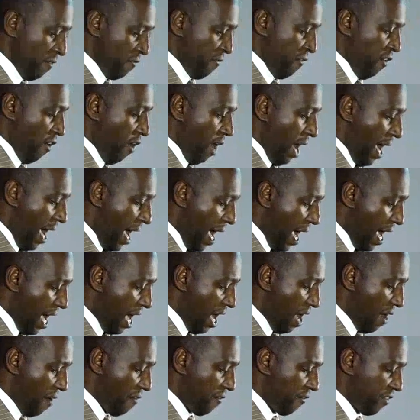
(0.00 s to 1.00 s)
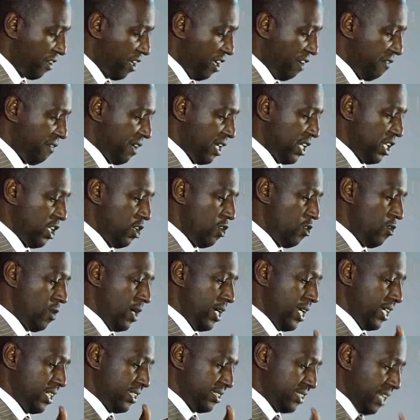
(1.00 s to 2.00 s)
For I have given you
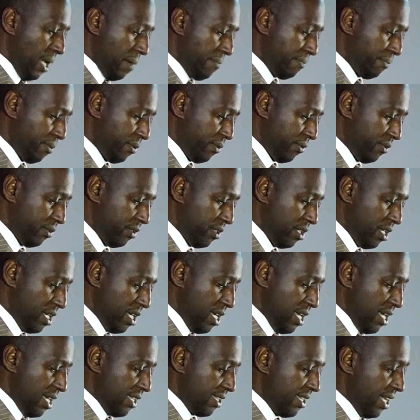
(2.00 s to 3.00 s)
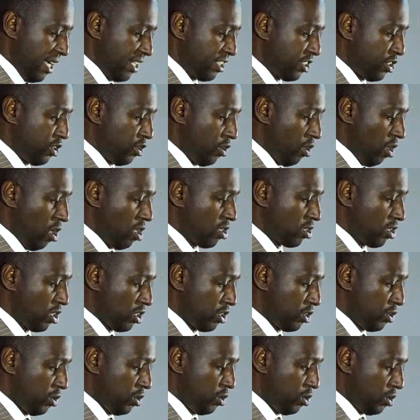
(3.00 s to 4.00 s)
an example that you also
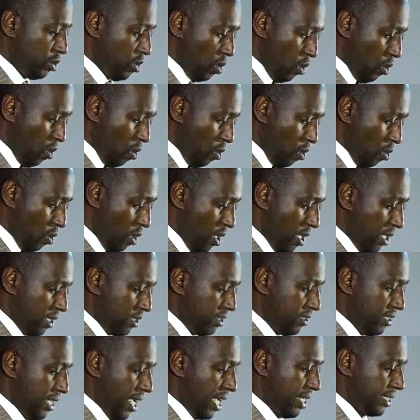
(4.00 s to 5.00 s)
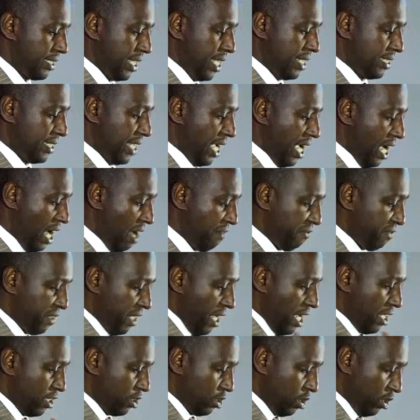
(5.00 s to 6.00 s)
should do just as I have
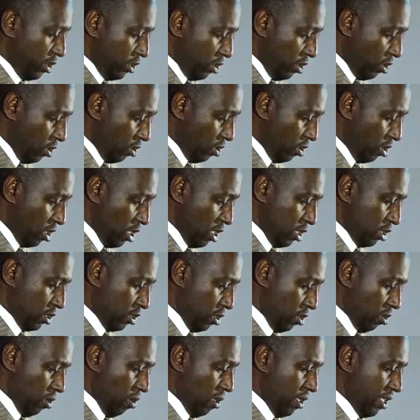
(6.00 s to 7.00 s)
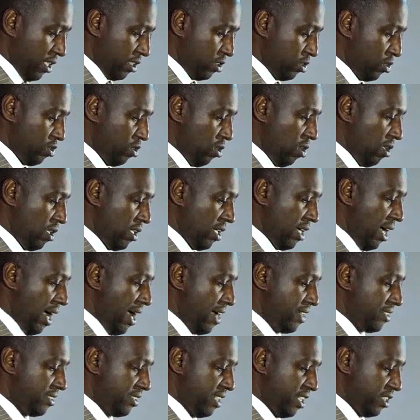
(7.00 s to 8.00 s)
done to you. Truly, truly,
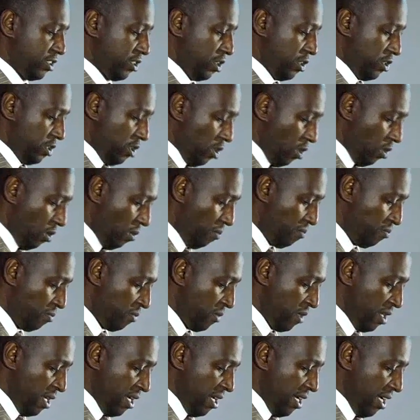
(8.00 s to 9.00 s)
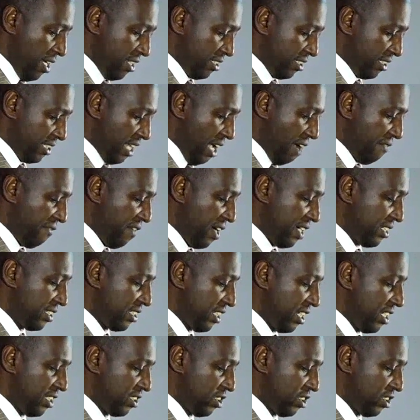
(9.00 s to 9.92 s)
I say to you, a servant